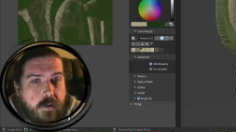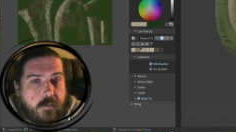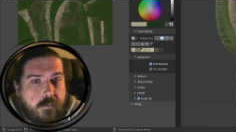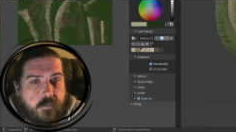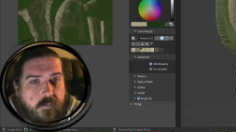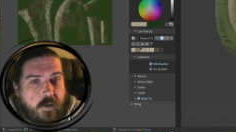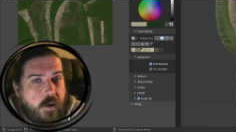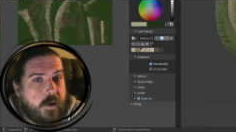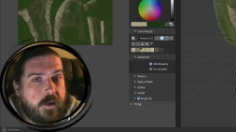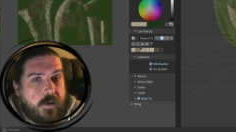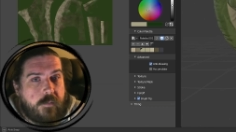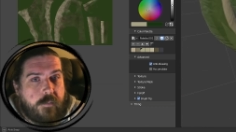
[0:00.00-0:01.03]
Just
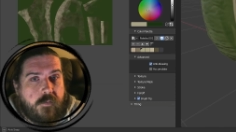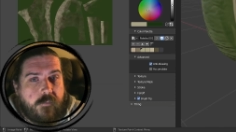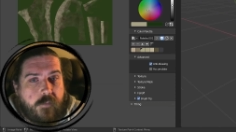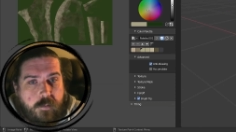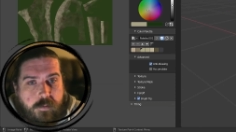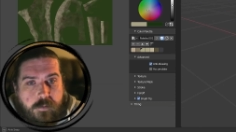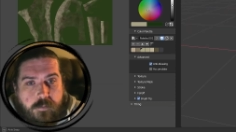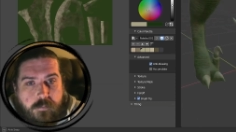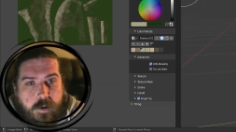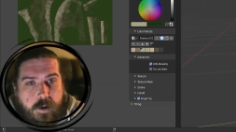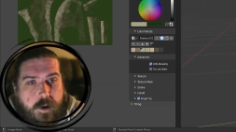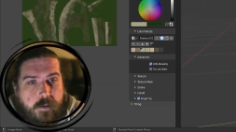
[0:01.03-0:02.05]
targeting the most vibrant
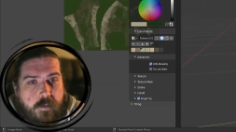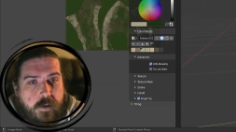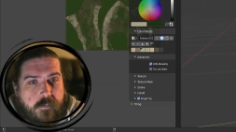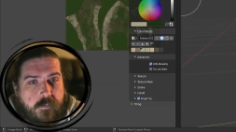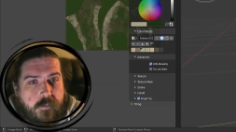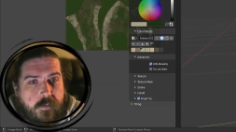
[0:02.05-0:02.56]
green areas